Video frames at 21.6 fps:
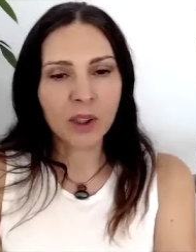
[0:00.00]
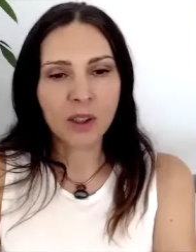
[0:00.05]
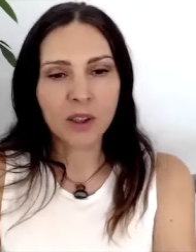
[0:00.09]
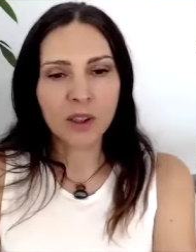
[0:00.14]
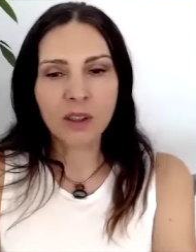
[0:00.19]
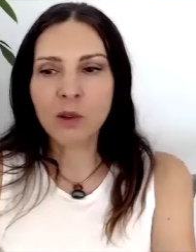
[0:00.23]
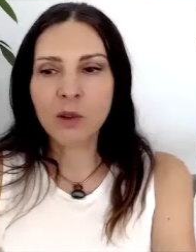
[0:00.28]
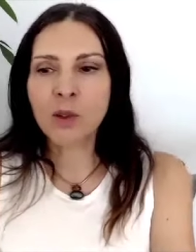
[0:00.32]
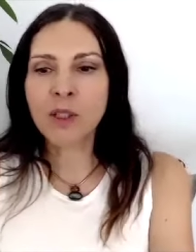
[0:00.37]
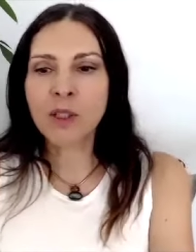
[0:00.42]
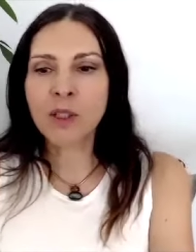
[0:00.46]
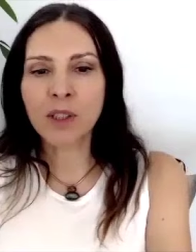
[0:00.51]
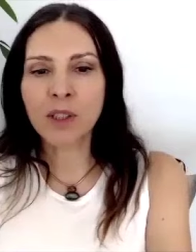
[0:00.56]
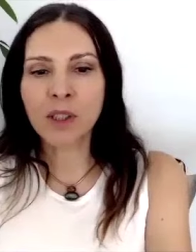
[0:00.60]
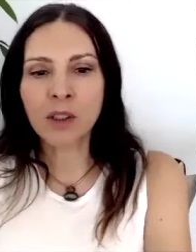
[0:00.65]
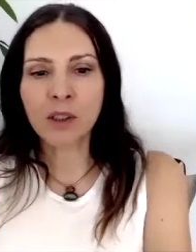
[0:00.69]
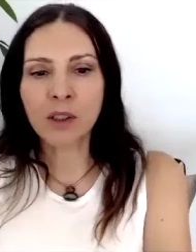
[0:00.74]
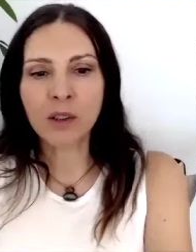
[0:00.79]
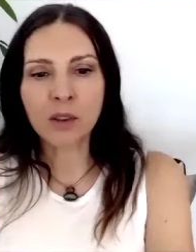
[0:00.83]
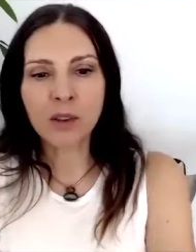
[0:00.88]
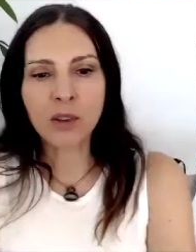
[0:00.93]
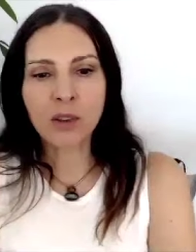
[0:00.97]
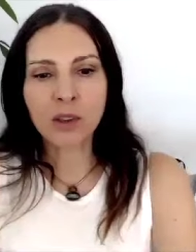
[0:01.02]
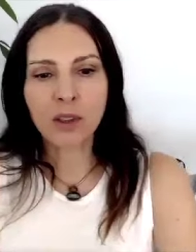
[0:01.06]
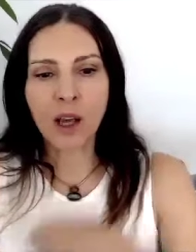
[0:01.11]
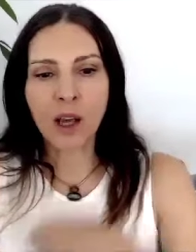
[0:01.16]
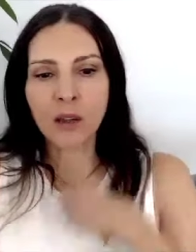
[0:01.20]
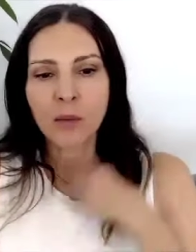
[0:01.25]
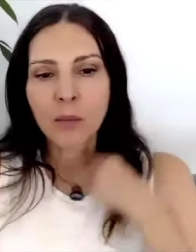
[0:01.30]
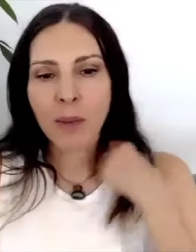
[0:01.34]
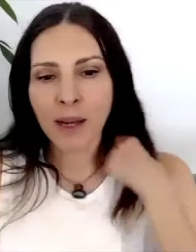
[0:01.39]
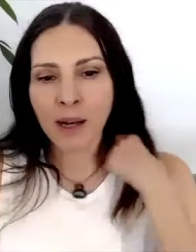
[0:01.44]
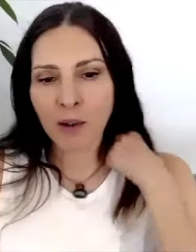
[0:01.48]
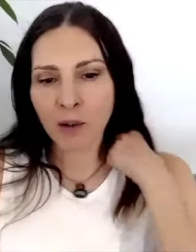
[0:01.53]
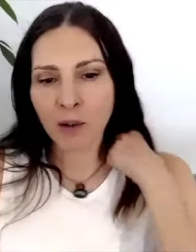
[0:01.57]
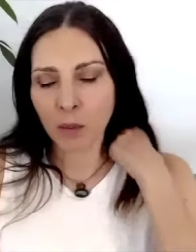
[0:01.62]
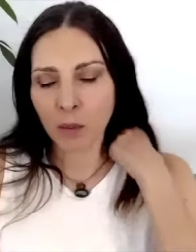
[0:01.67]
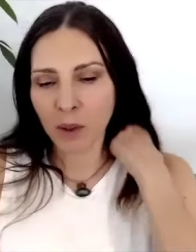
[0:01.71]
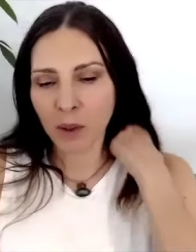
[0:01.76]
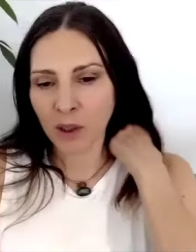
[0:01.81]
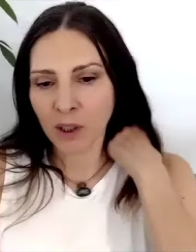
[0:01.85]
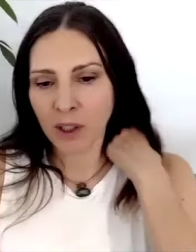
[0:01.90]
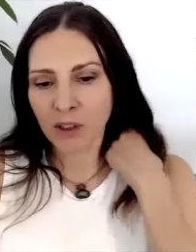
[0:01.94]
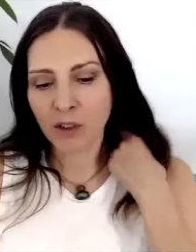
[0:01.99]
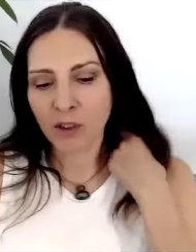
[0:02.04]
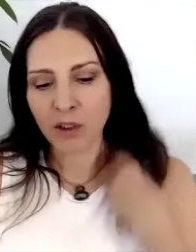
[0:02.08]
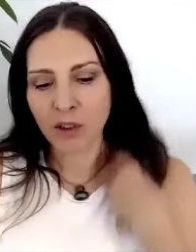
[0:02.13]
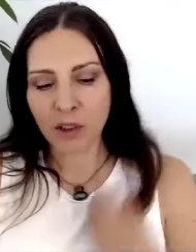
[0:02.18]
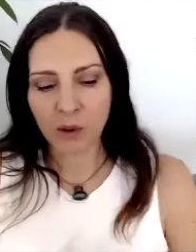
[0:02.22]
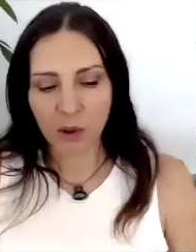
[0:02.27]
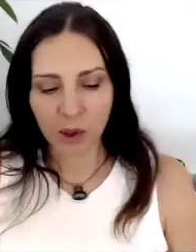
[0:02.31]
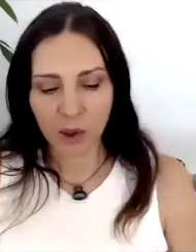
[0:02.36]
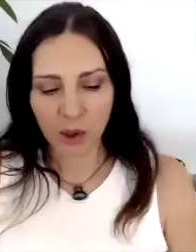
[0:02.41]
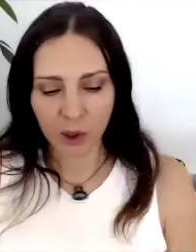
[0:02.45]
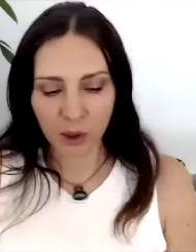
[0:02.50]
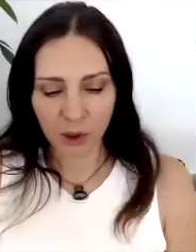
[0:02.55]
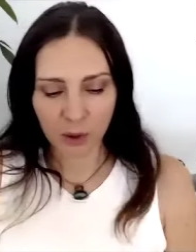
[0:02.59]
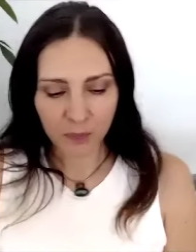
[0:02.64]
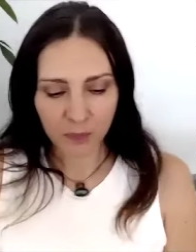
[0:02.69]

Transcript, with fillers: too difficult, unbearable, and so on.